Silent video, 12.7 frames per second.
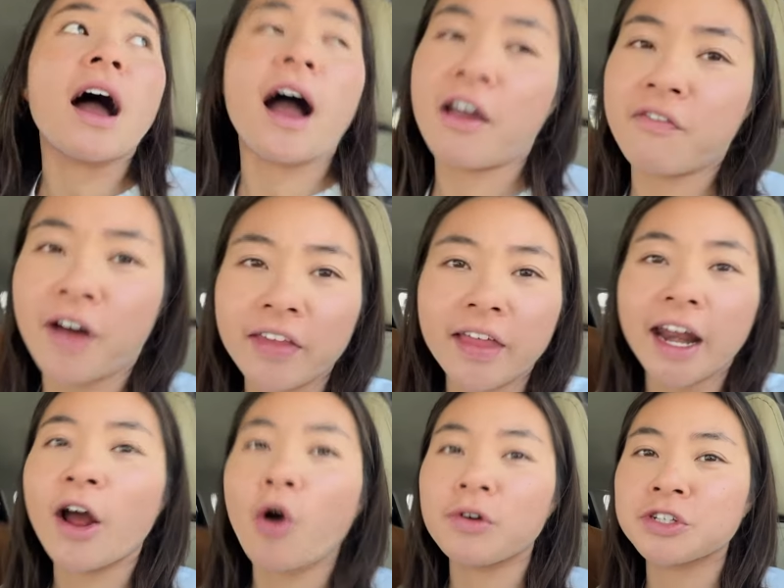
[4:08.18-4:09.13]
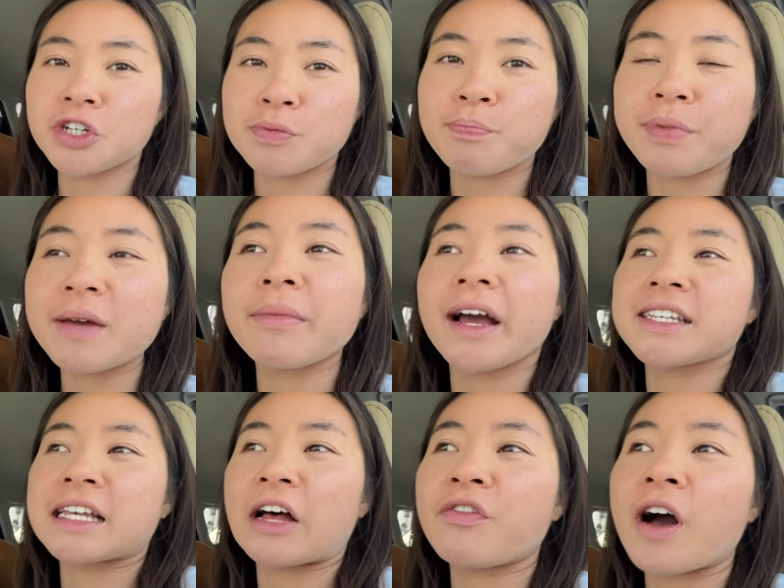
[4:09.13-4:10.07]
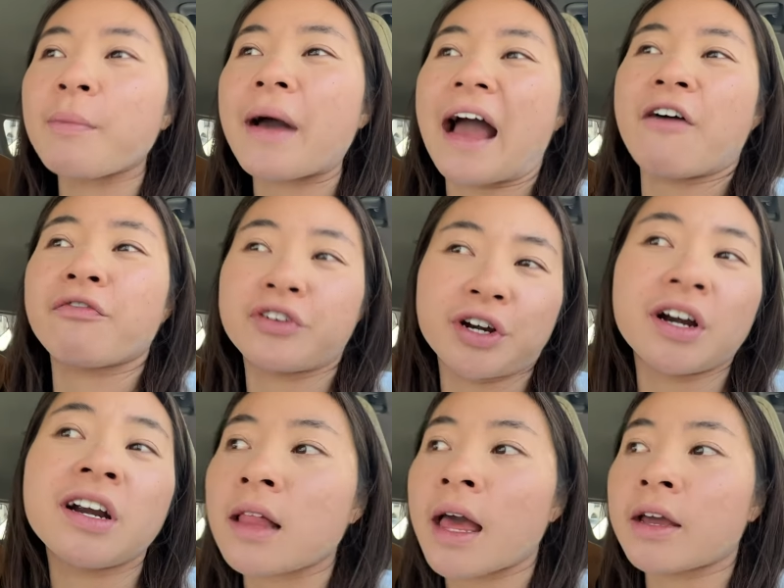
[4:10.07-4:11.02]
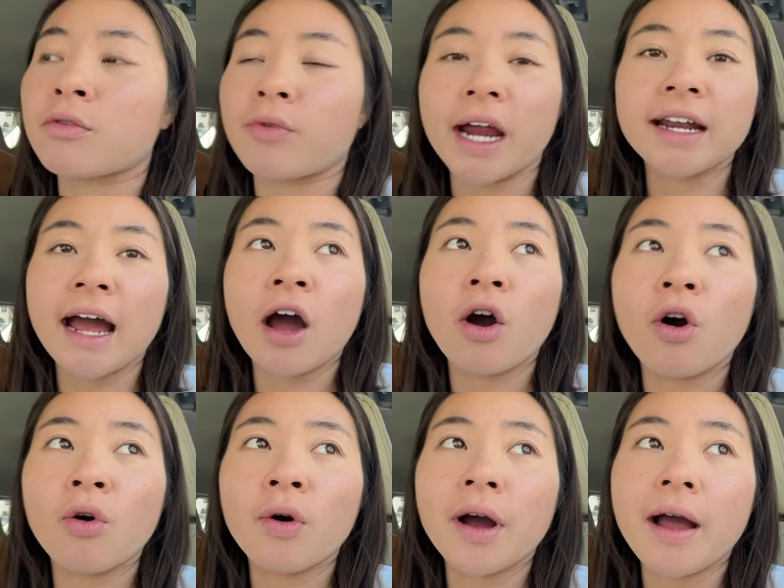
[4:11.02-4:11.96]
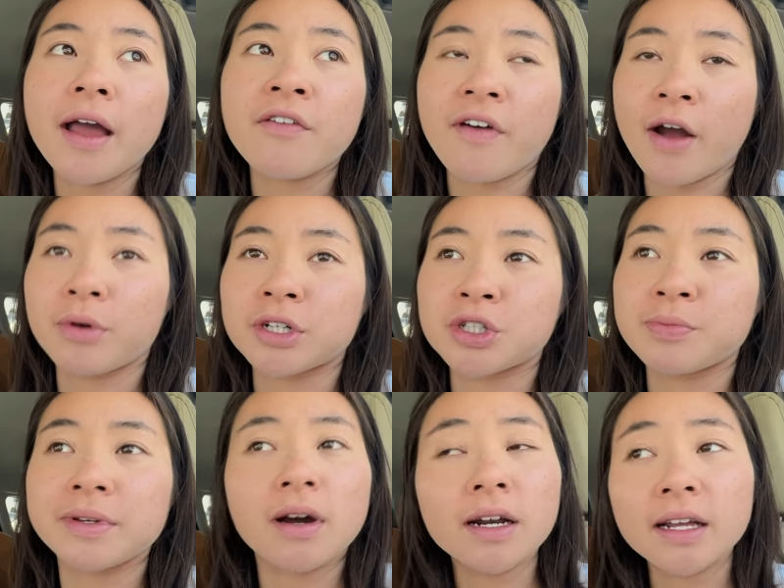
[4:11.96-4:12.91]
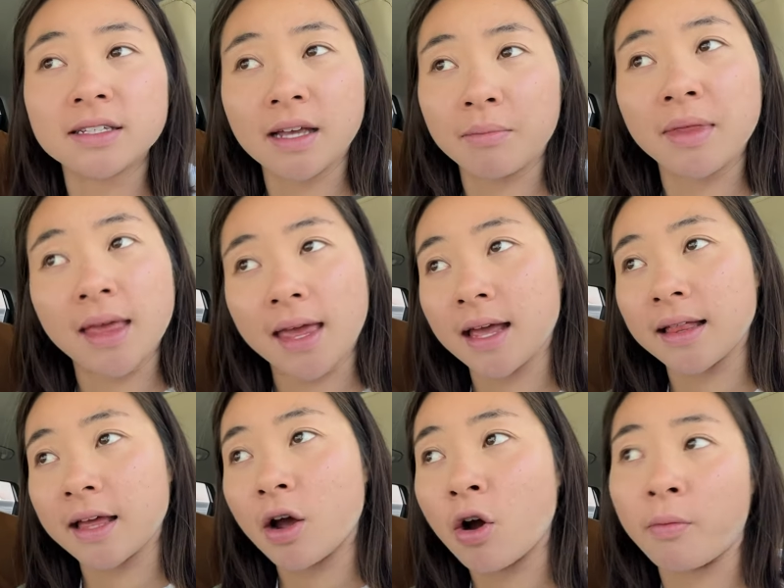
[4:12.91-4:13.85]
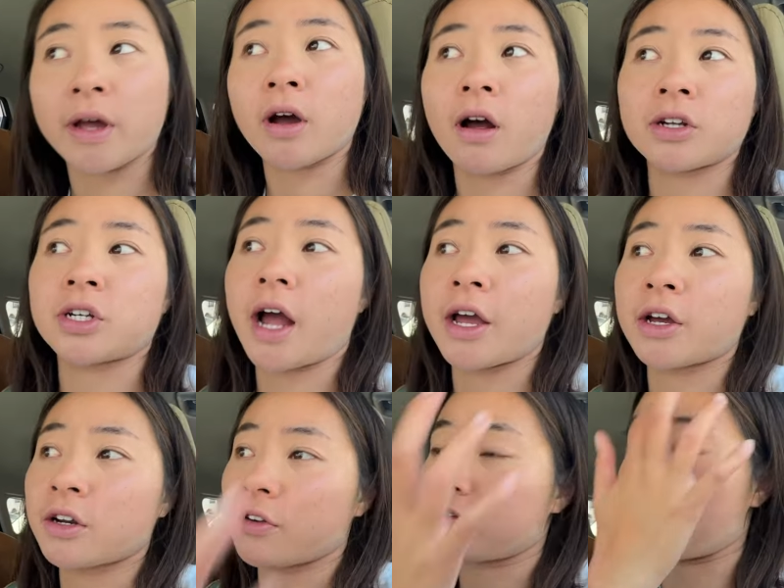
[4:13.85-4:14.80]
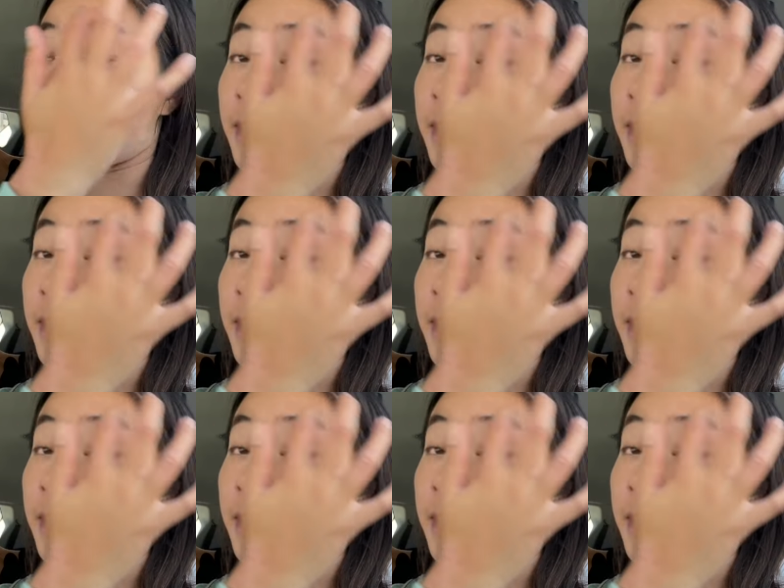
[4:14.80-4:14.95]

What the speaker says: I find that I always just beat myself up after. Like, right now, if I were to be honest, I'm thinking like, oh my gosh, I could have done